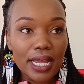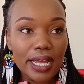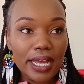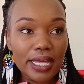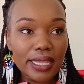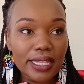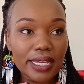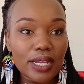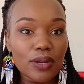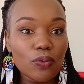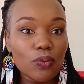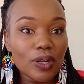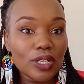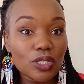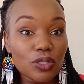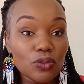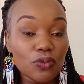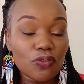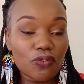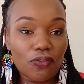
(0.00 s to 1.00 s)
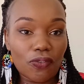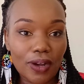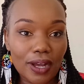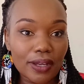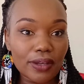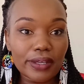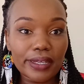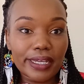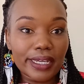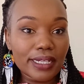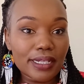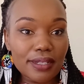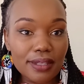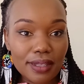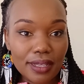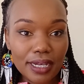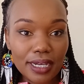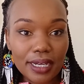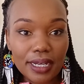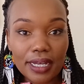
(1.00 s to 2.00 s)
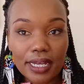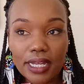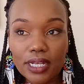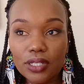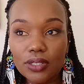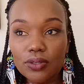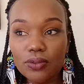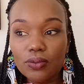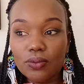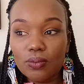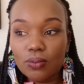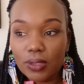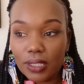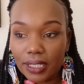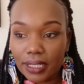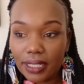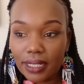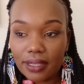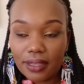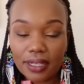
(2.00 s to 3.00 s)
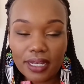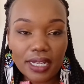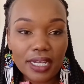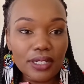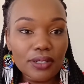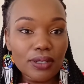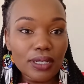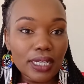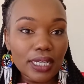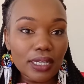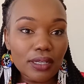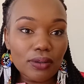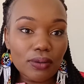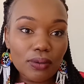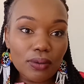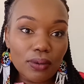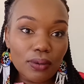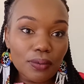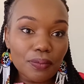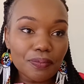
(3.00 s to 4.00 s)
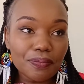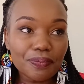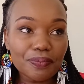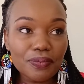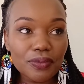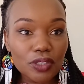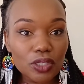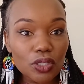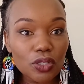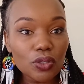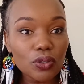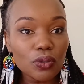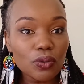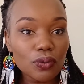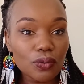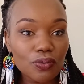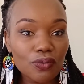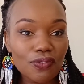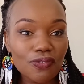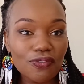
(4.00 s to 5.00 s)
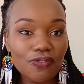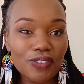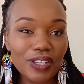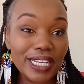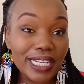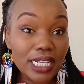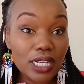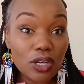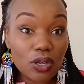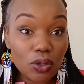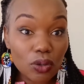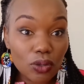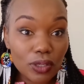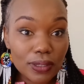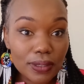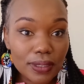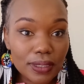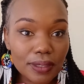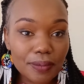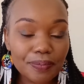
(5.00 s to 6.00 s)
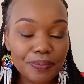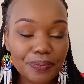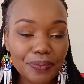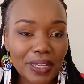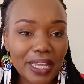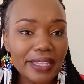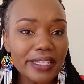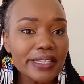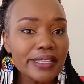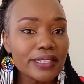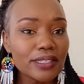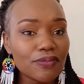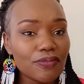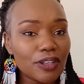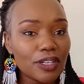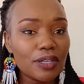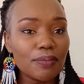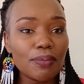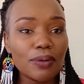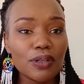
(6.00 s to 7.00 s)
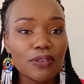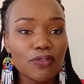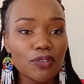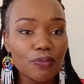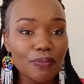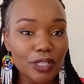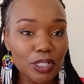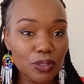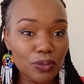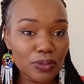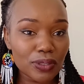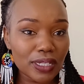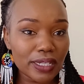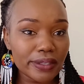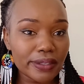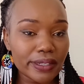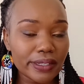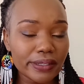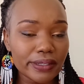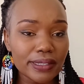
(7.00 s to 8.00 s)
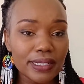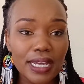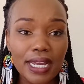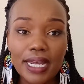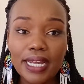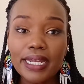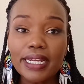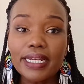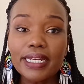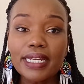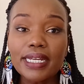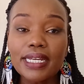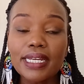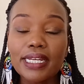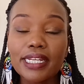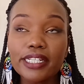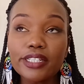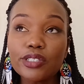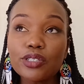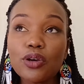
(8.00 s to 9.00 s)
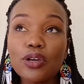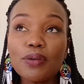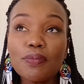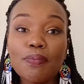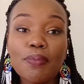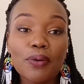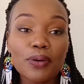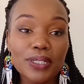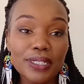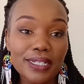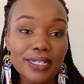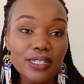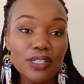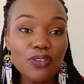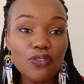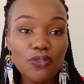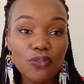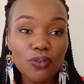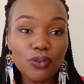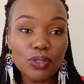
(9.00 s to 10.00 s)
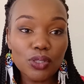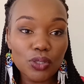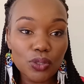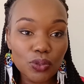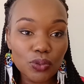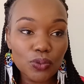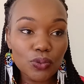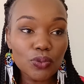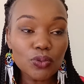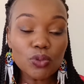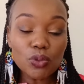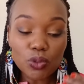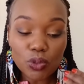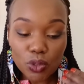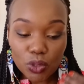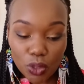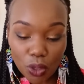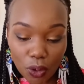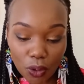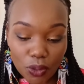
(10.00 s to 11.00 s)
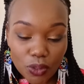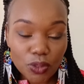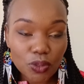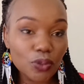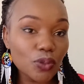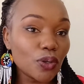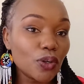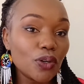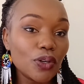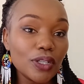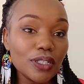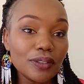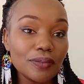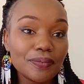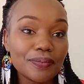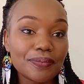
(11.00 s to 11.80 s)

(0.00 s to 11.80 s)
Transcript: And then once you get there and you're working there and you're like, oh, feeling lost, I think it's very important for me to say this. It's so important for you to talk to God